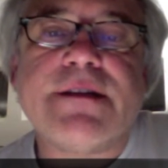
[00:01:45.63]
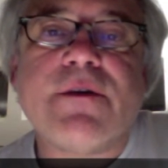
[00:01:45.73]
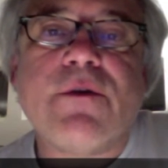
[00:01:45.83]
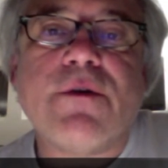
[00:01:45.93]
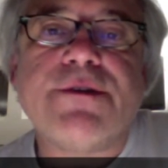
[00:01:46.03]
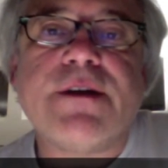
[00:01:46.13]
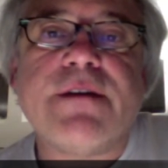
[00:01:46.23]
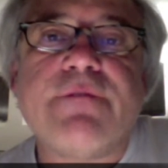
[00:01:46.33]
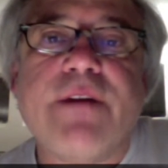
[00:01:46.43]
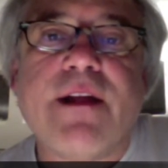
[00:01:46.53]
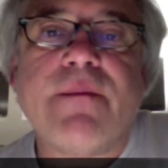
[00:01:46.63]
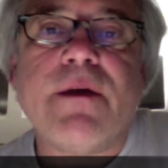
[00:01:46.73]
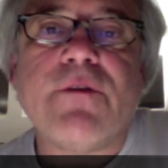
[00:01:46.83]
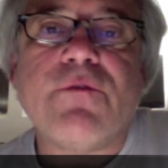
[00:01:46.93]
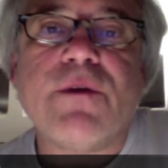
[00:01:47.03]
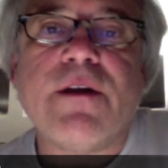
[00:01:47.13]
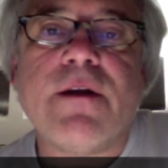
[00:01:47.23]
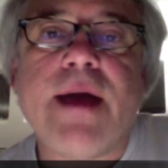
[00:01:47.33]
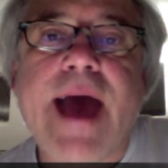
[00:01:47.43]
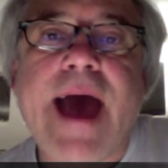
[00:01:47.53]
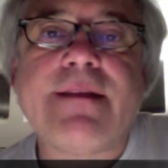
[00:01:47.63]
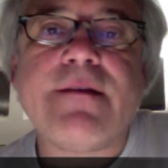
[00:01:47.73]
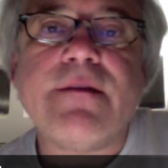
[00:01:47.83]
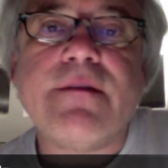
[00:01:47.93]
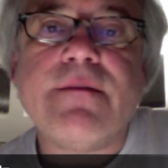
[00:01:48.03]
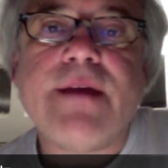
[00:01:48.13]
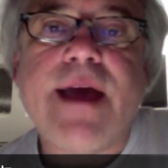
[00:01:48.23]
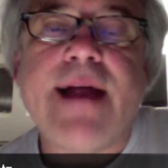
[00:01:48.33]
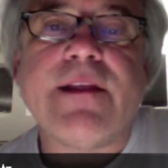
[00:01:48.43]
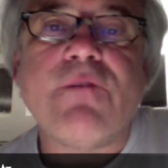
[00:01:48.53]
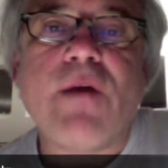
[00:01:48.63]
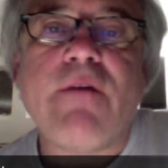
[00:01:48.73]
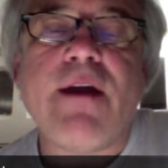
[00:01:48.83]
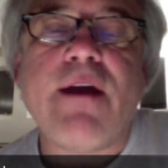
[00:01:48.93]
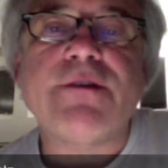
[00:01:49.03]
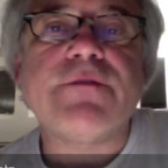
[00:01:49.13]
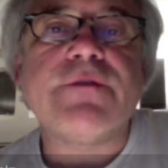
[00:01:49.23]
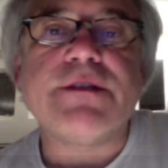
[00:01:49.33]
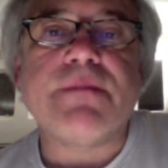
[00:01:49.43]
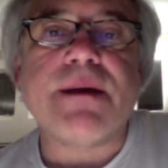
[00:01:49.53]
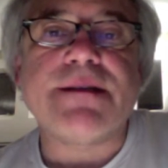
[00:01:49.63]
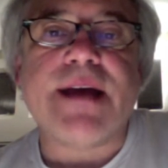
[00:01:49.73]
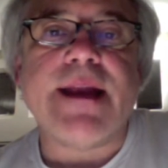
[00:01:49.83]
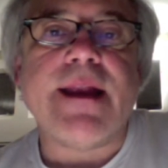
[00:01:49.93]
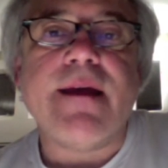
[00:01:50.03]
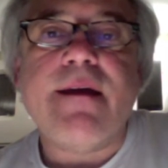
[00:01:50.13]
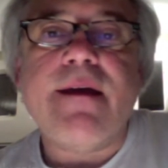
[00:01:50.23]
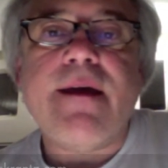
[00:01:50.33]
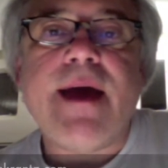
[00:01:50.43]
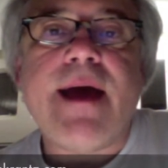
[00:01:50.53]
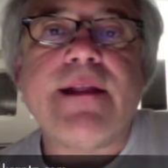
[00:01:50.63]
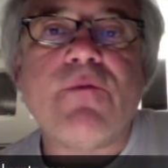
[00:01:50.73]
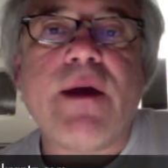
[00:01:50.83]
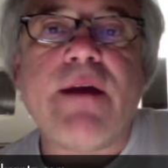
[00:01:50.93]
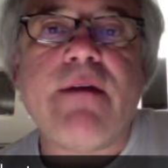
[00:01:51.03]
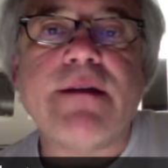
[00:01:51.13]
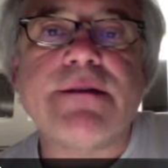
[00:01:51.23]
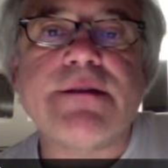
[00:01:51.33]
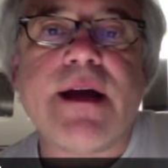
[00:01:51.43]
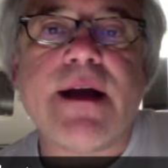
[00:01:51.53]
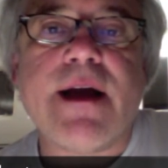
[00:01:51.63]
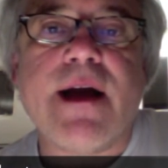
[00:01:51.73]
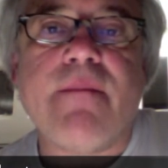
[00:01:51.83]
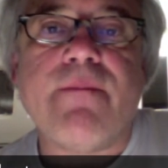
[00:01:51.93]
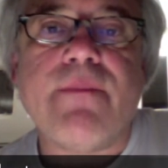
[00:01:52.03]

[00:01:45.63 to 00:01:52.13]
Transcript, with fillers: And of course you can follow me on Twitter at Alan Weinkrantz or visit my site Alan Weinkrantz dot com.